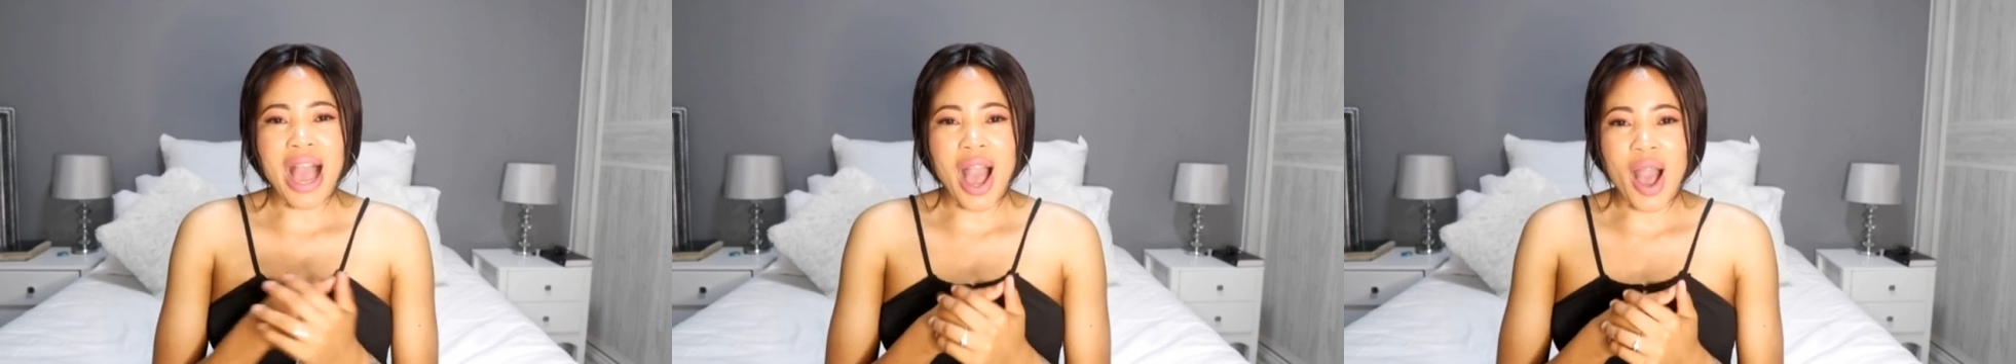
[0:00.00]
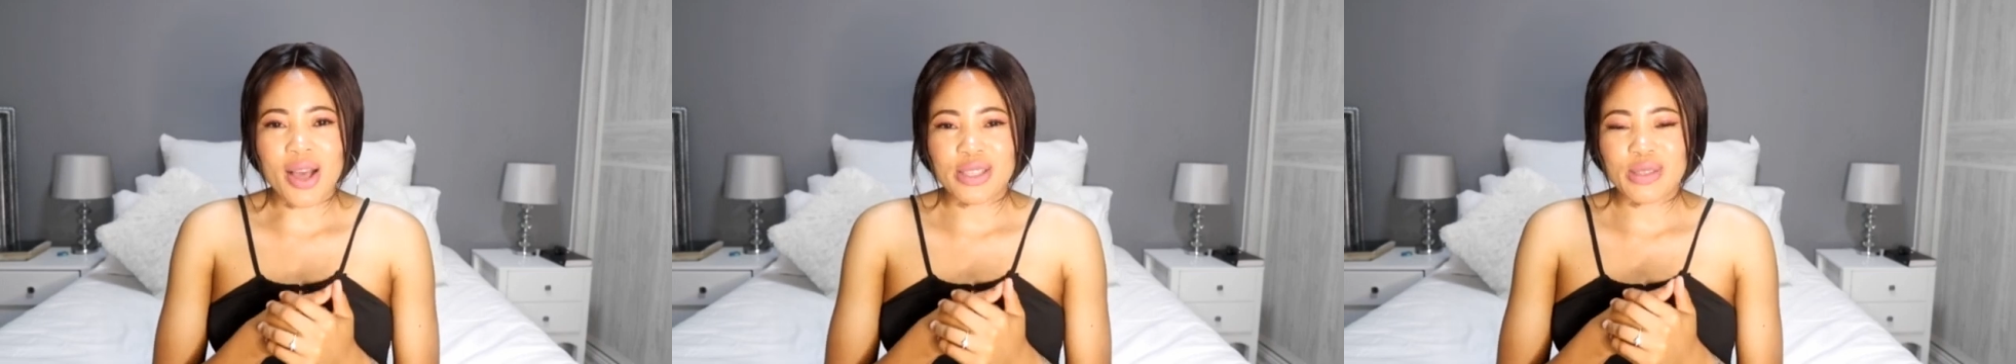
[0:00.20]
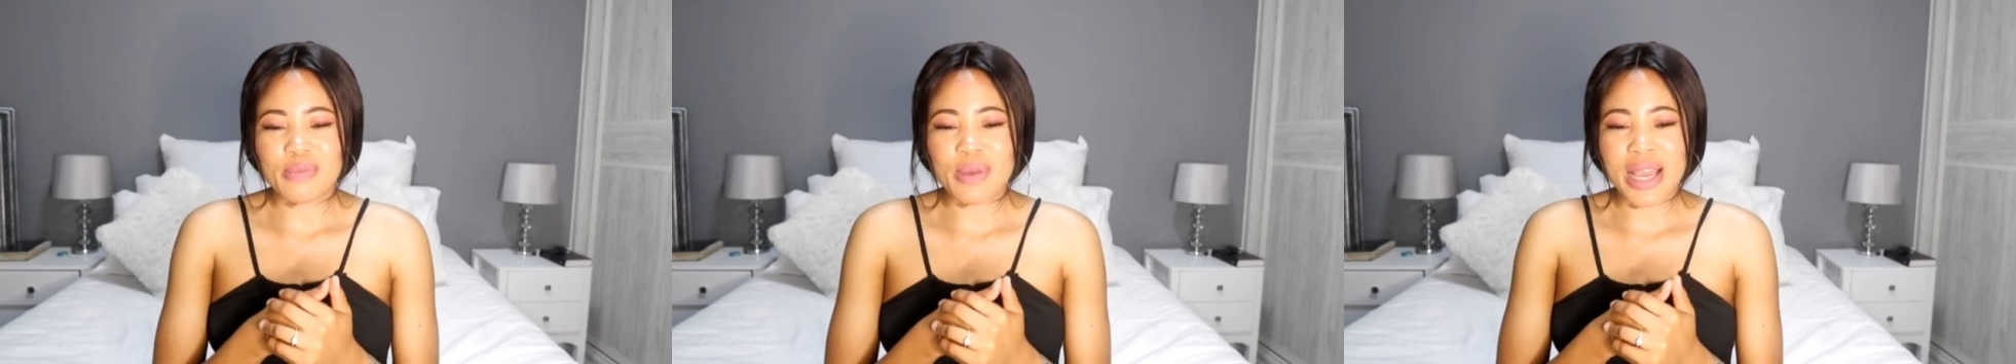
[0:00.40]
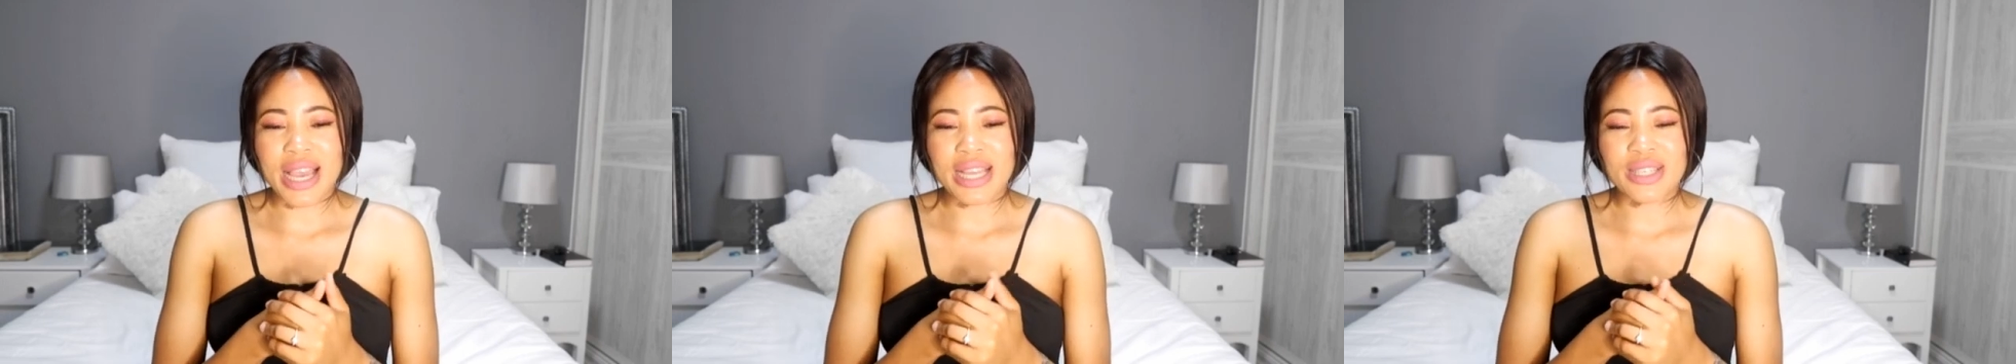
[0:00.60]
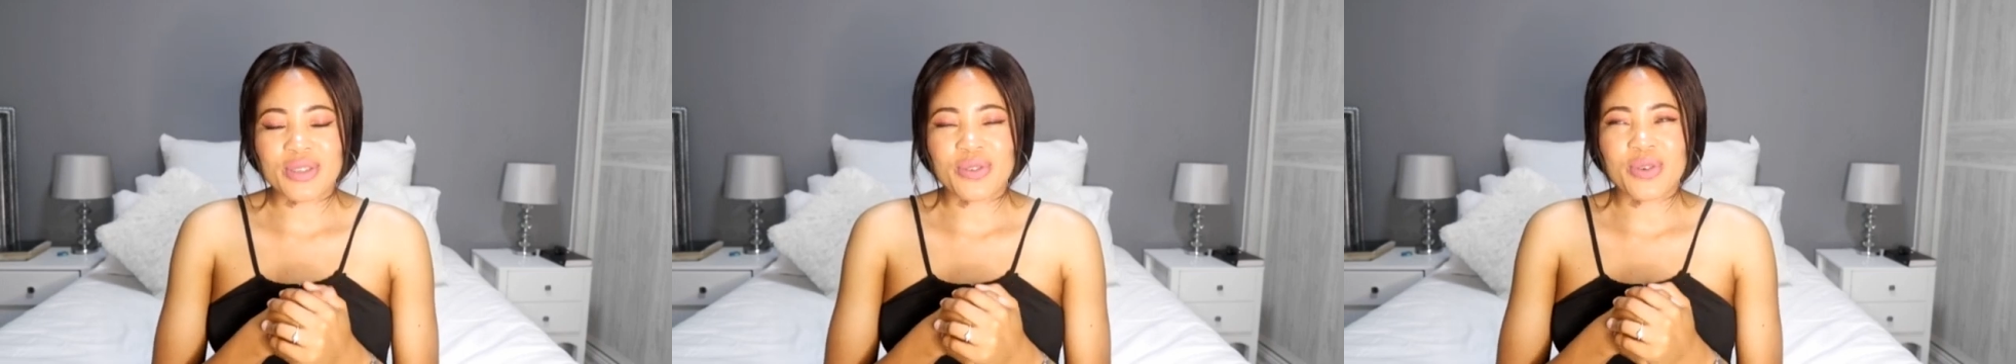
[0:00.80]

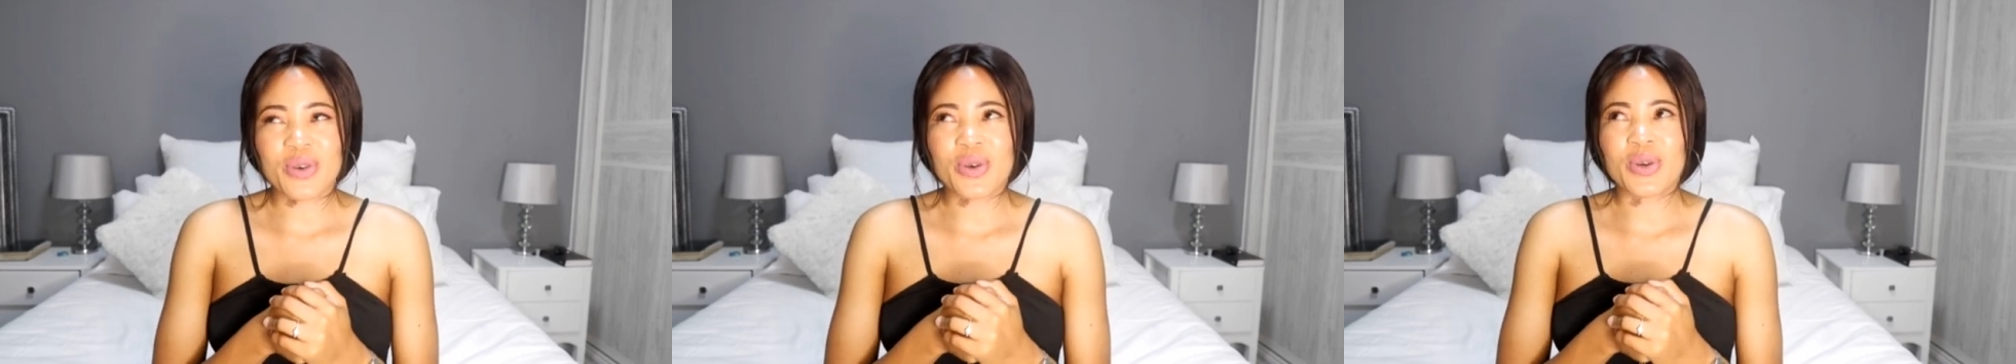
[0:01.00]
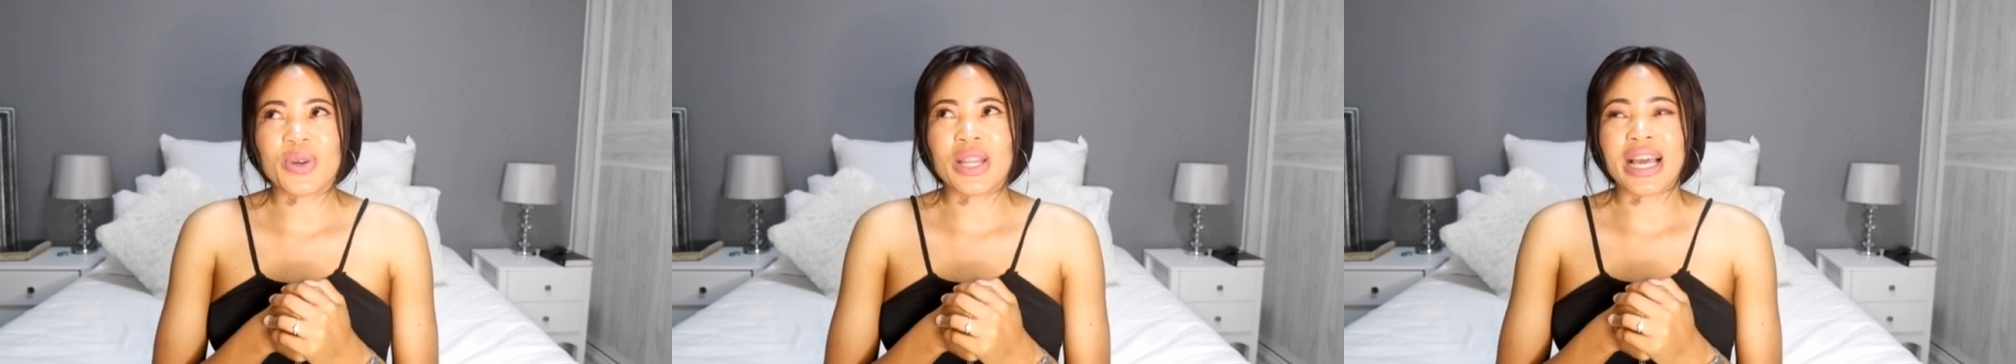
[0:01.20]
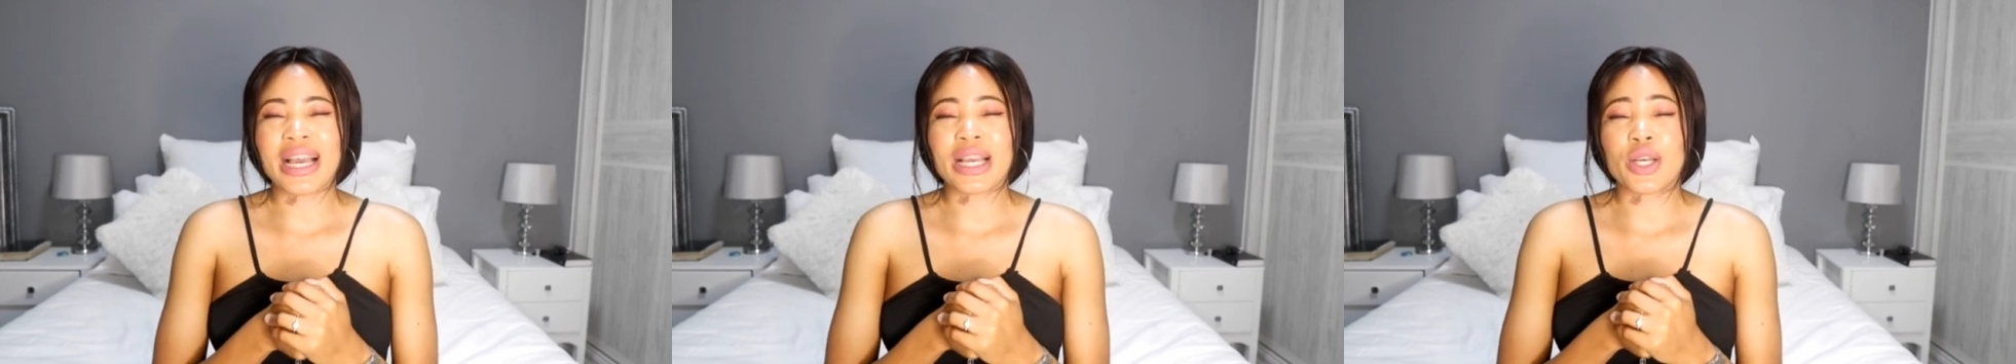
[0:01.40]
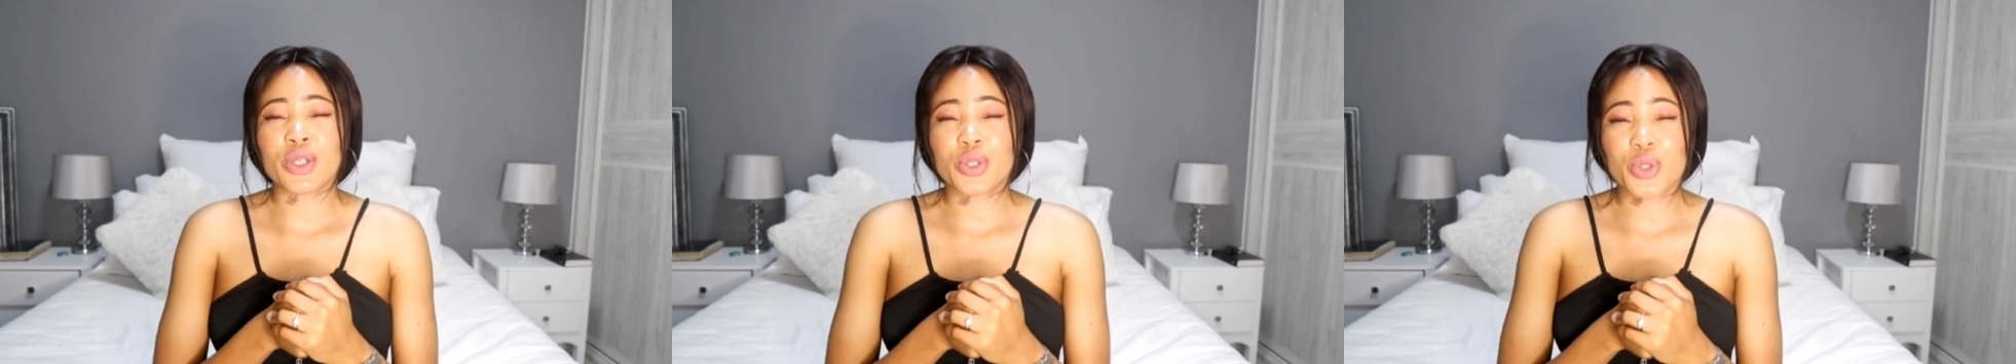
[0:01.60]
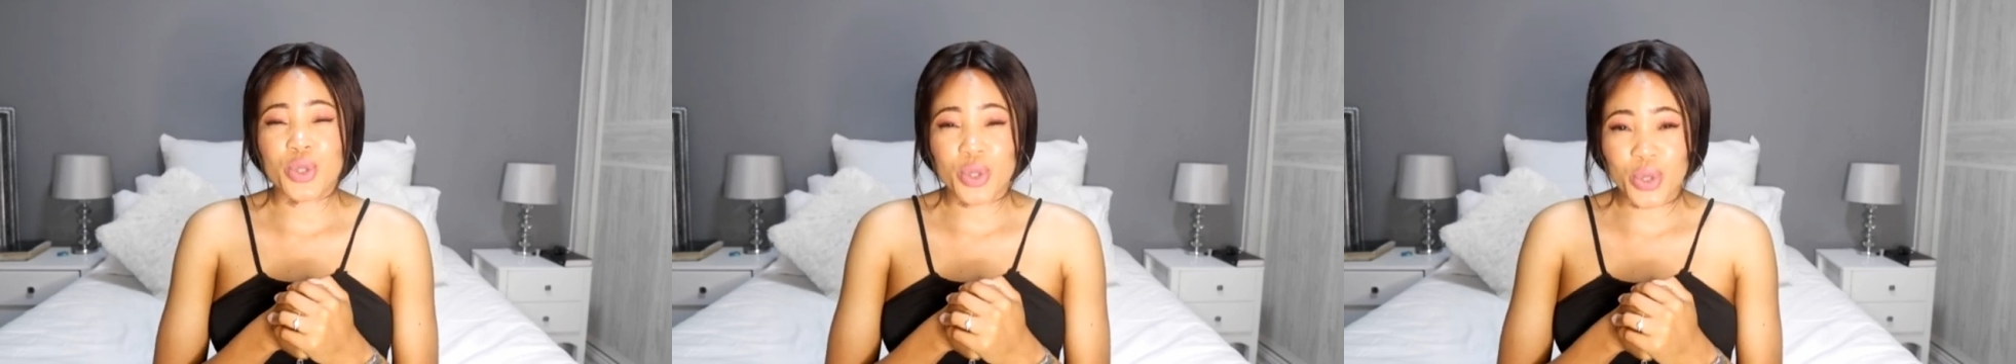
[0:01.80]
husband for like